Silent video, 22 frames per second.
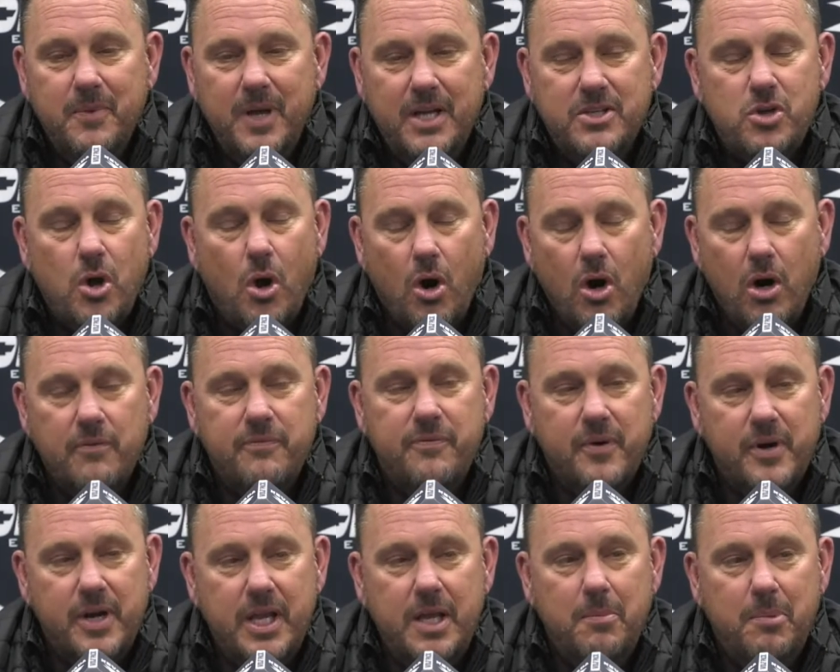it's hard
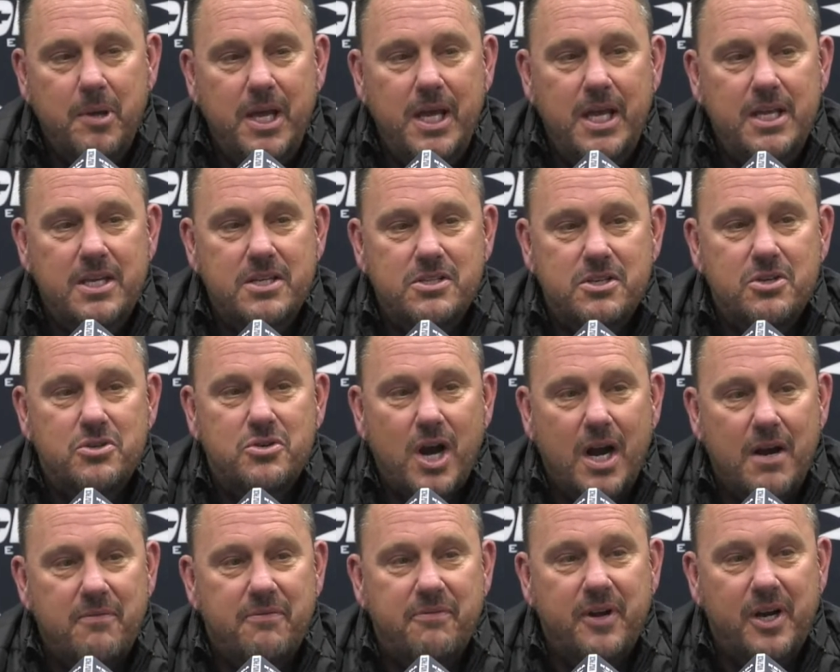for DBs to
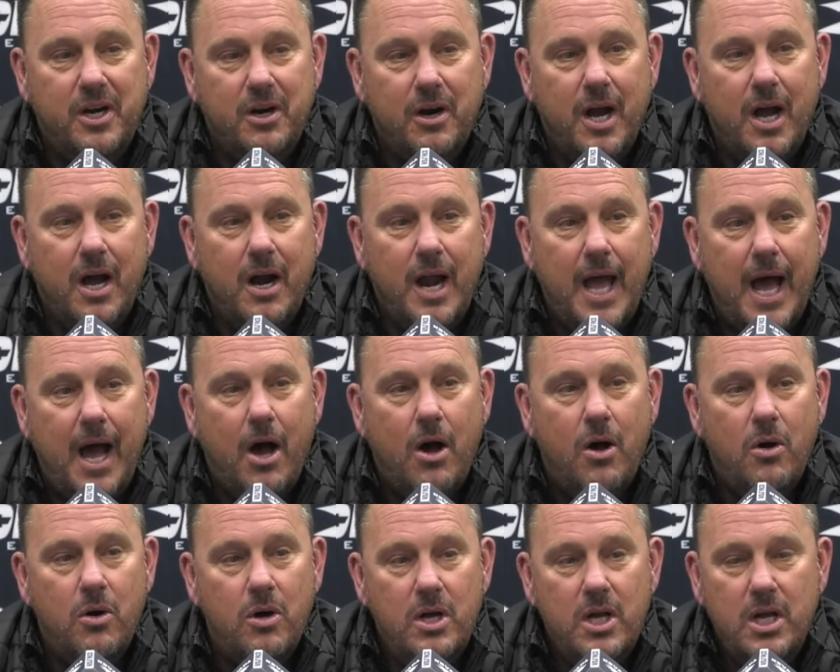try to figure out
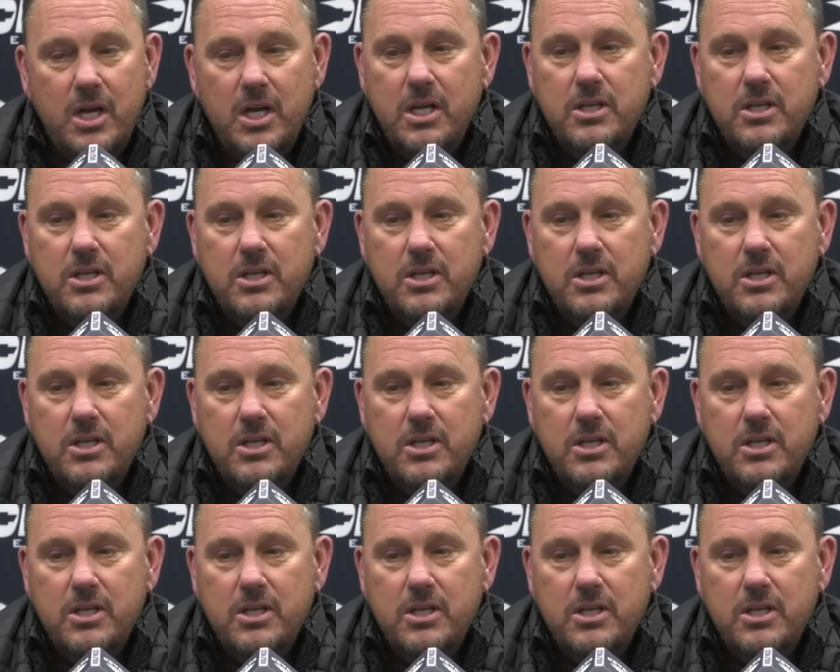how